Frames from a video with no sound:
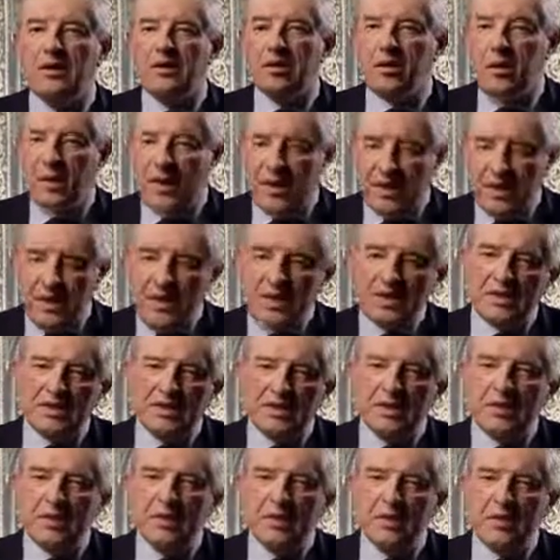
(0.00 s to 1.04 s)
We need
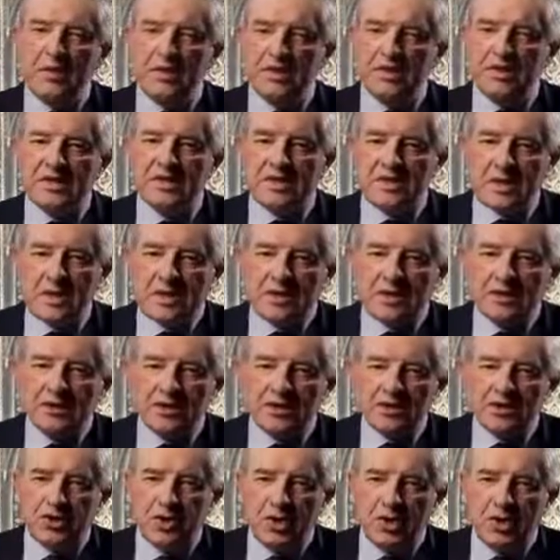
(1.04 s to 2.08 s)
to go in
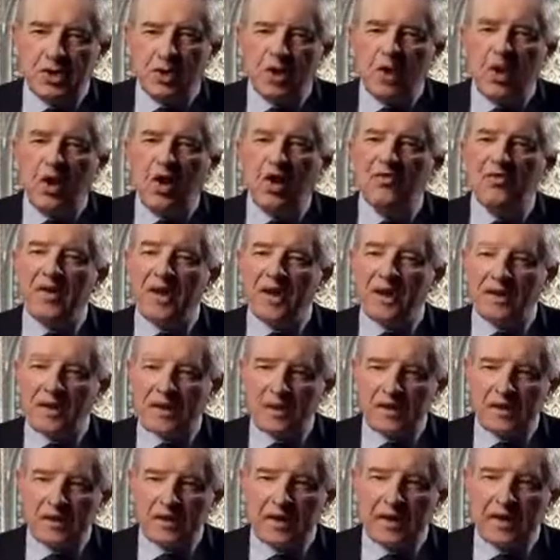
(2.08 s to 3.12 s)
search of an
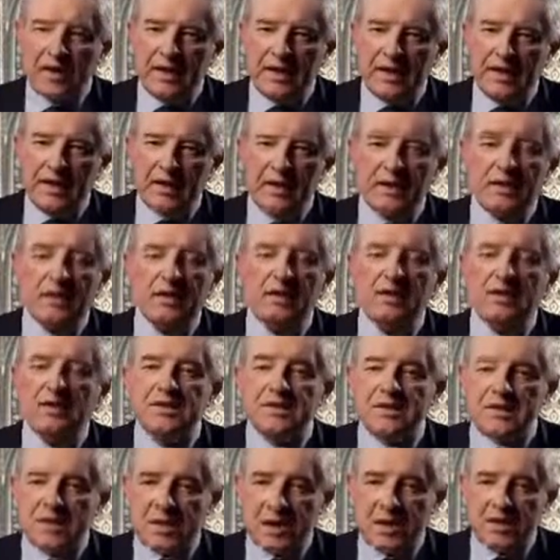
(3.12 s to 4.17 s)
earlier
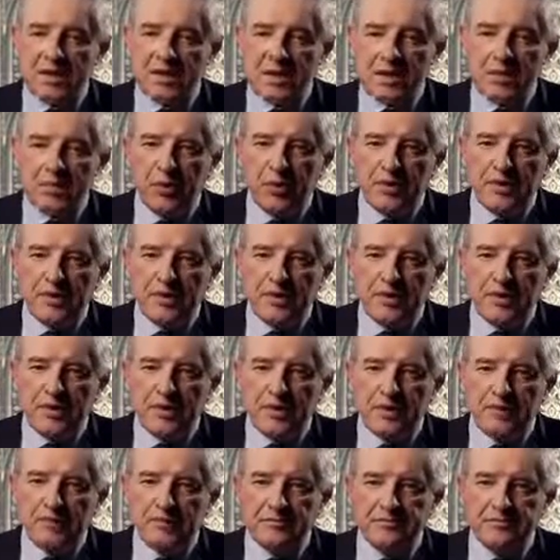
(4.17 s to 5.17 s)
starting point.